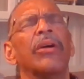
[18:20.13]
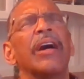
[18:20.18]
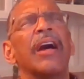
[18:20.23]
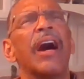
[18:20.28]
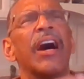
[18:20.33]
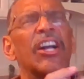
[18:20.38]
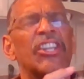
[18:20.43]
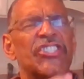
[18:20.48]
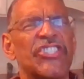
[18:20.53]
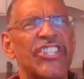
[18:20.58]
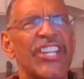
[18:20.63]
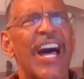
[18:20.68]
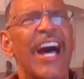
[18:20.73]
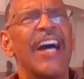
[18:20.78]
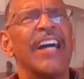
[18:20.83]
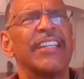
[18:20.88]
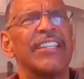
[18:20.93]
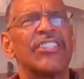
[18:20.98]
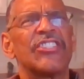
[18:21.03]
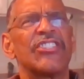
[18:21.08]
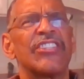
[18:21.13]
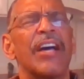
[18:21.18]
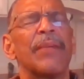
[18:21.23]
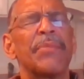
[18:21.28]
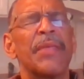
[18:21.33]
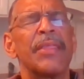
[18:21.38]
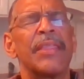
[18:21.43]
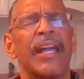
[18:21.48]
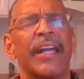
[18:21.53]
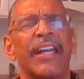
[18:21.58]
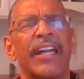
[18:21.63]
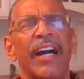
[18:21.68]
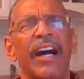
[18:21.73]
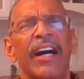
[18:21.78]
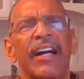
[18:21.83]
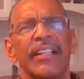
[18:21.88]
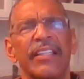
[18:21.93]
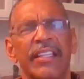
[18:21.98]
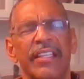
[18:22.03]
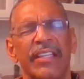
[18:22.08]
a sign is something that
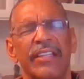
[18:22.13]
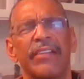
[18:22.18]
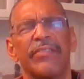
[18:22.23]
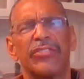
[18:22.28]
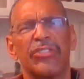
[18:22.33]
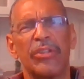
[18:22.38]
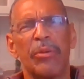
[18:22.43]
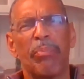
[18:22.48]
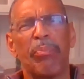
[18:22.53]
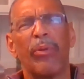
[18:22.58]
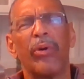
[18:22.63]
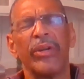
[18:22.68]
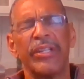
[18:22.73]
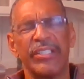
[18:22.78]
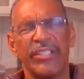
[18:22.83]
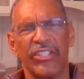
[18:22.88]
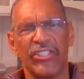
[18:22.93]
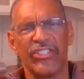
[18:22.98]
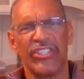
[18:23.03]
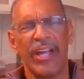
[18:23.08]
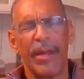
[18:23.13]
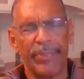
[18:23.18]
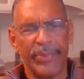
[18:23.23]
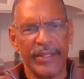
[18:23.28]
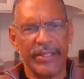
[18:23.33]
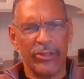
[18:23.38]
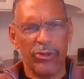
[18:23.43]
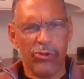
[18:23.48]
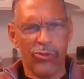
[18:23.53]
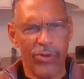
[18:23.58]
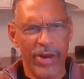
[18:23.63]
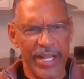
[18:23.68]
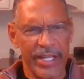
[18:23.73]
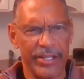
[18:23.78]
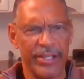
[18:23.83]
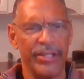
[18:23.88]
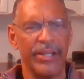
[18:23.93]
God gives to point to something great.